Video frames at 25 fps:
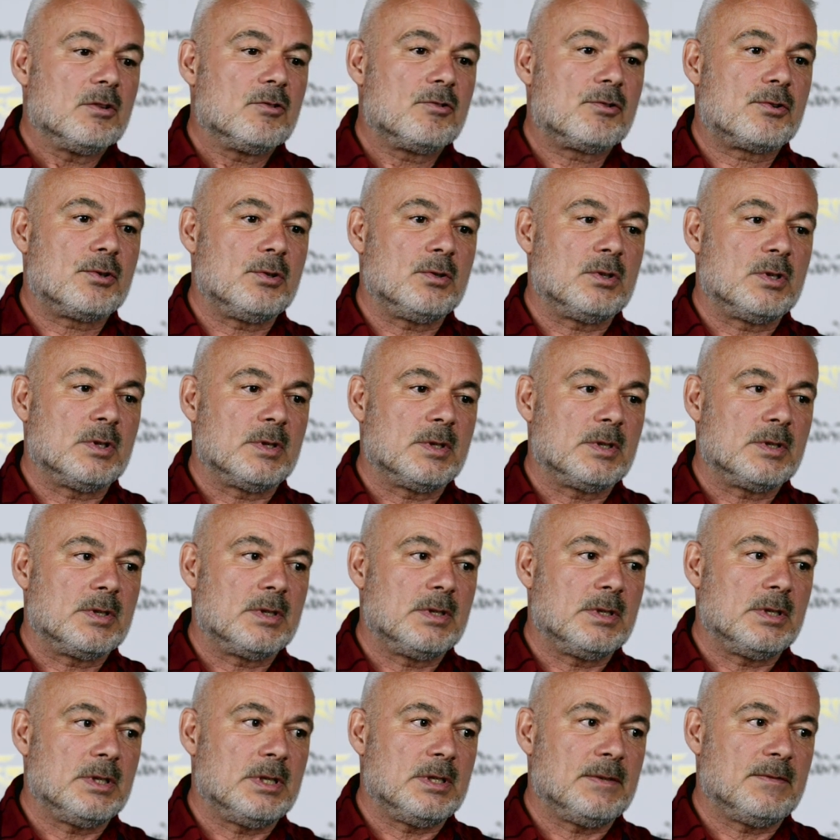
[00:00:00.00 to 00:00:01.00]
through the,
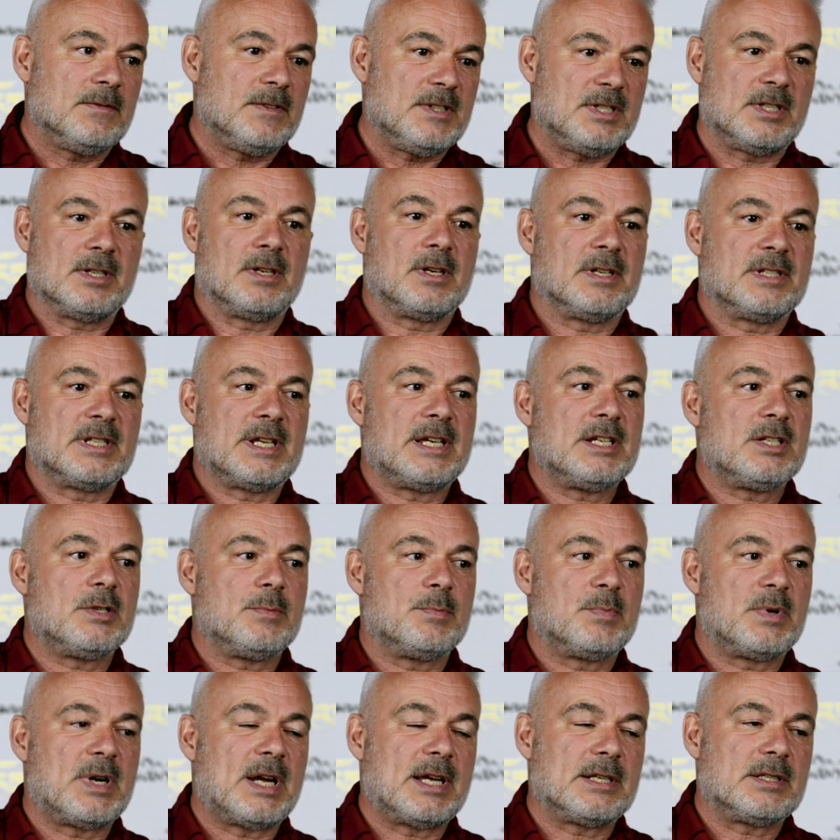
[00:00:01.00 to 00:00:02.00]
the
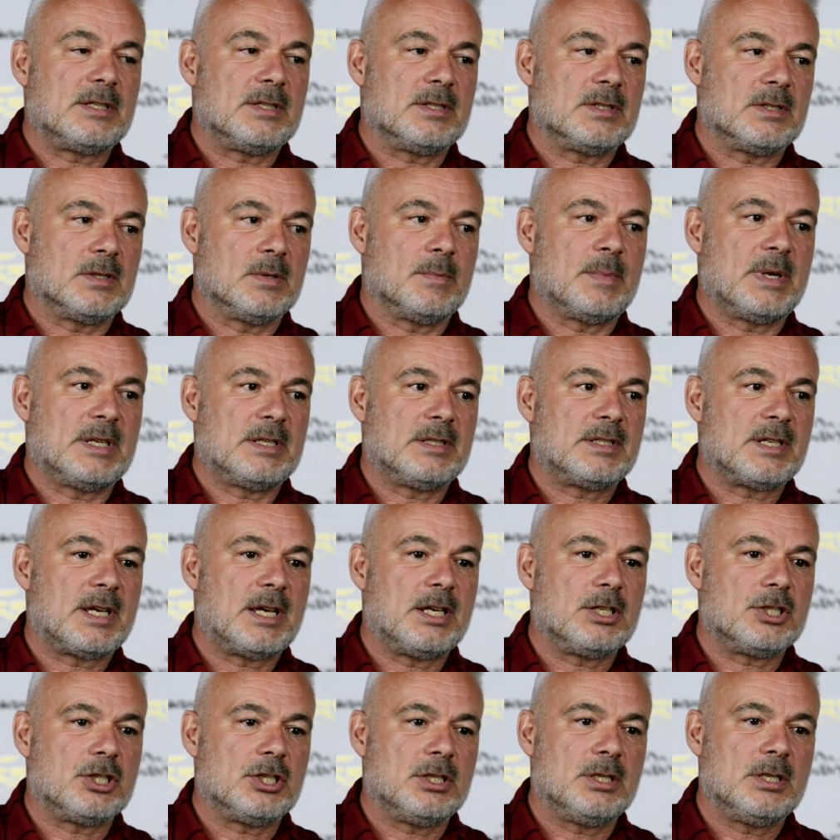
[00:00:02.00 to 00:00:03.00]
visualization practice and the
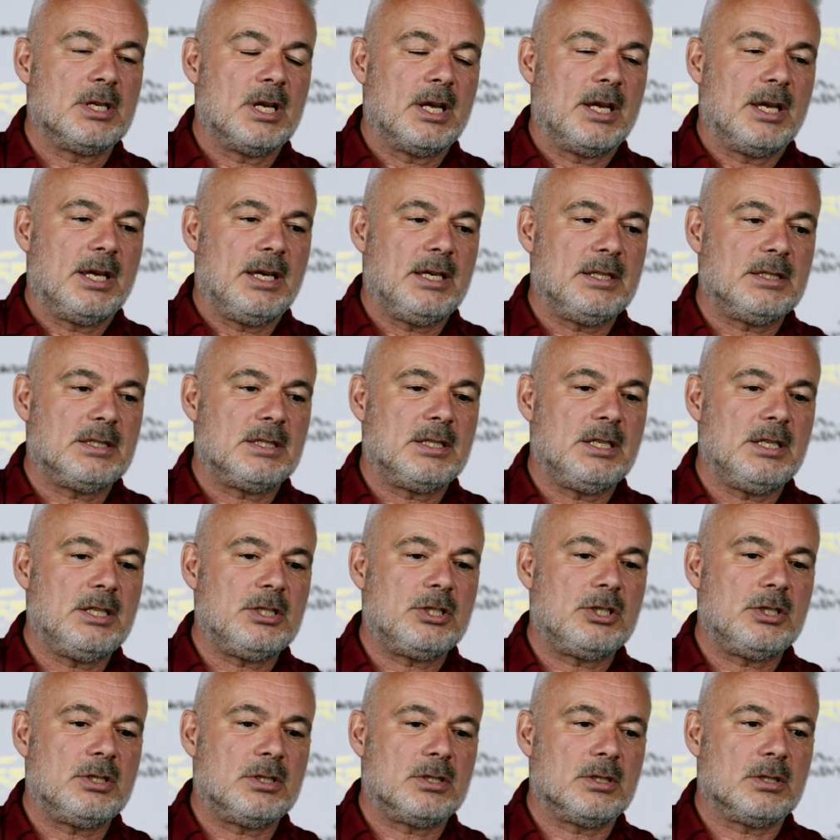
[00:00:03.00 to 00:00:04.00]
meditation, it
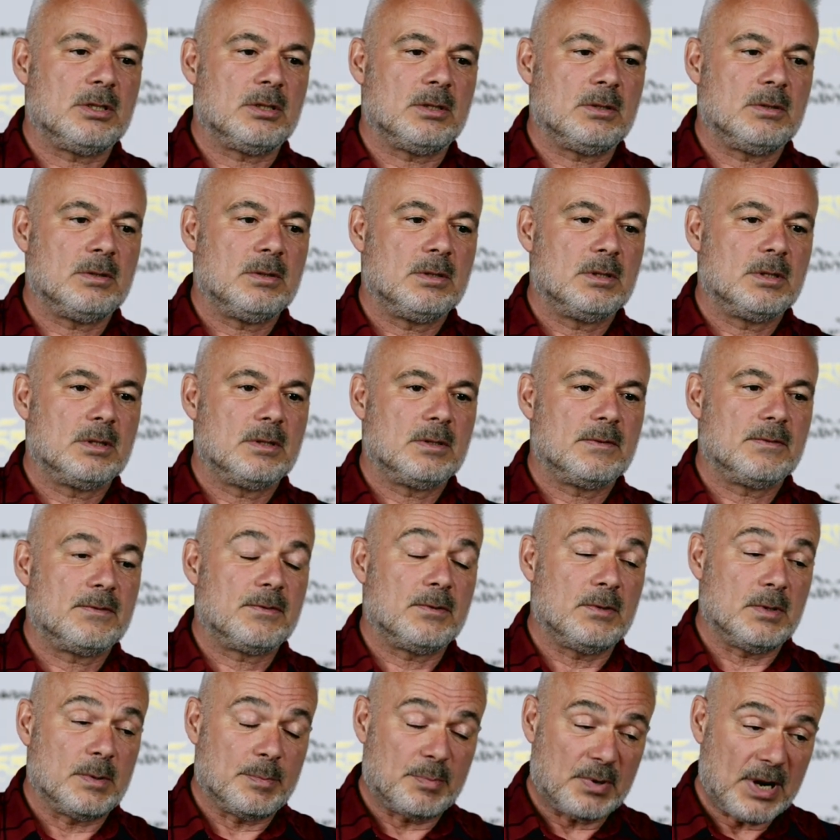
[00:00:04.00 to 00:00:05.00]
teaches you
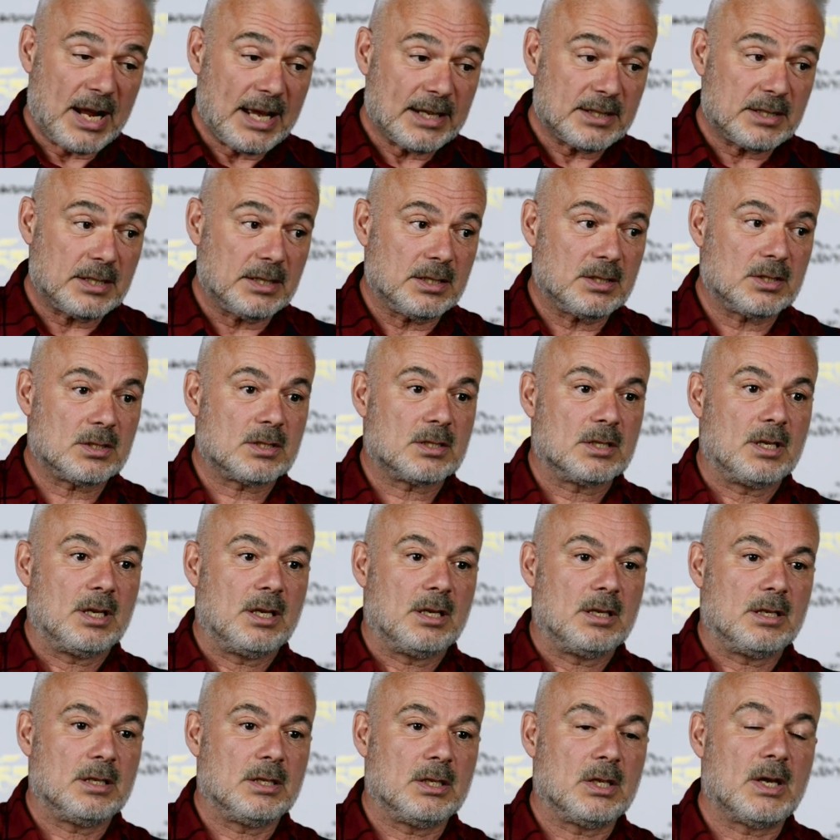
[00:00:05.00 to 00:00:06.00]
through the practice
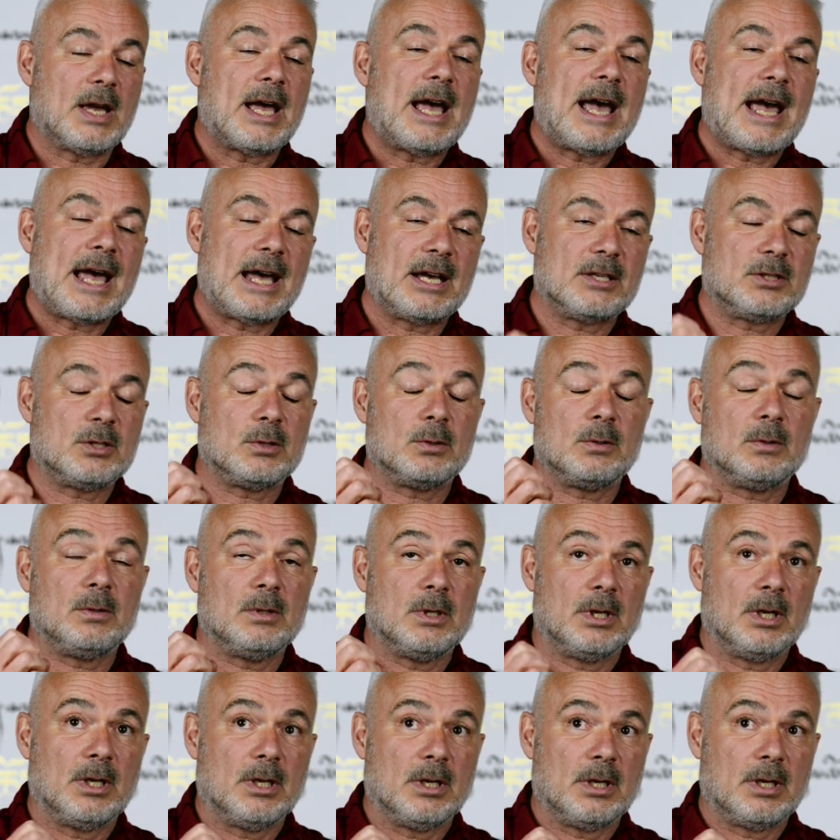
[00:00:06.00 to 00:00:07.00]
you know, how to
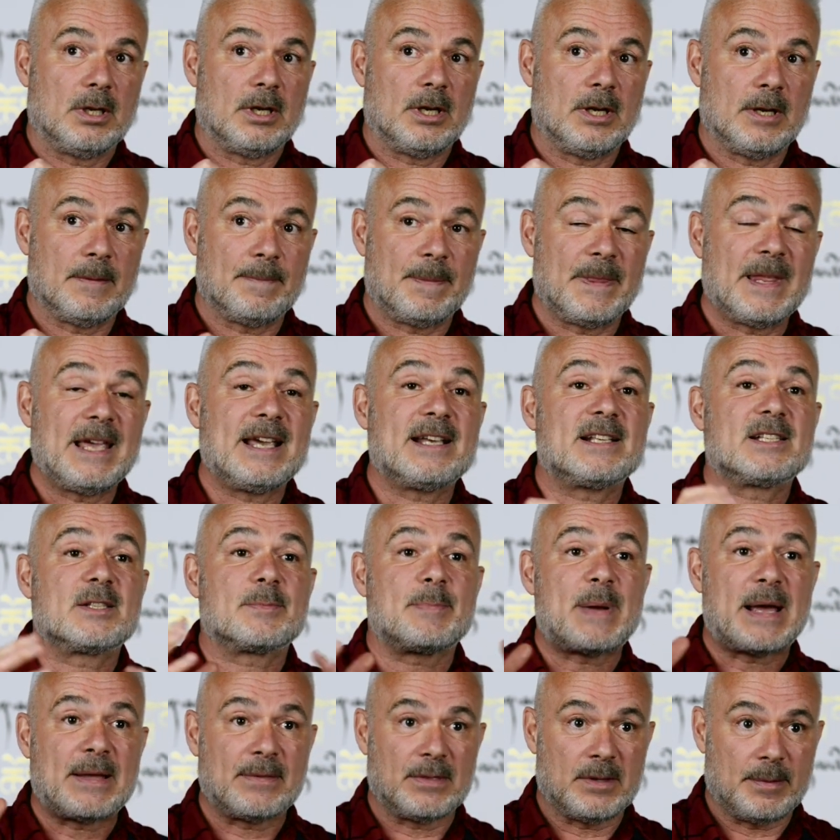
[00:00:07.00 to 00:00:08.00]
um,
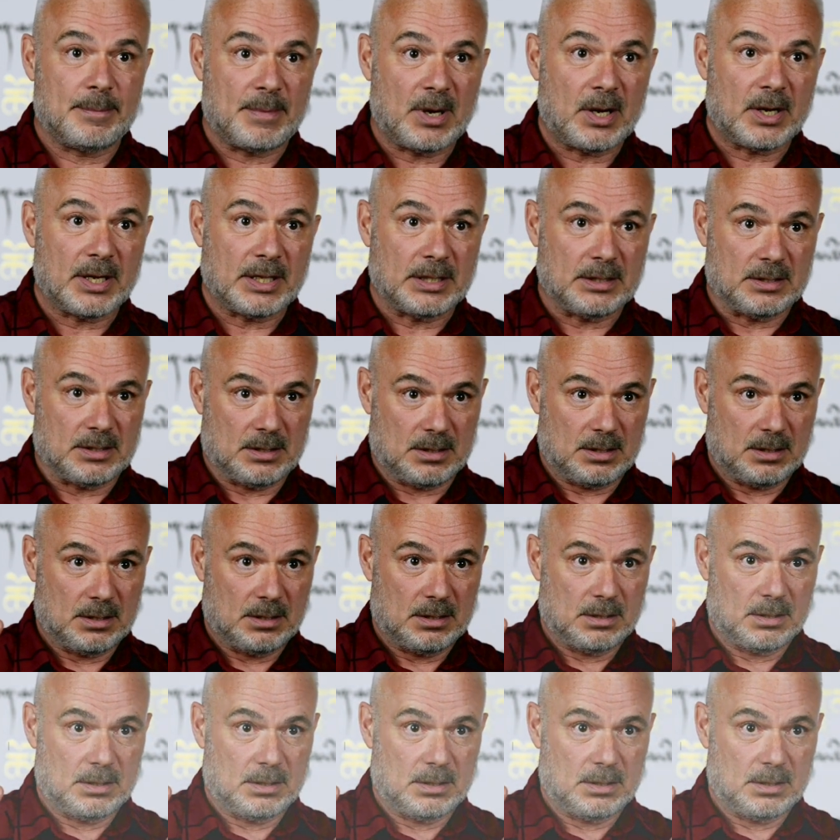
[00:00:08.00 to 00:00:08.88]
expand the mind.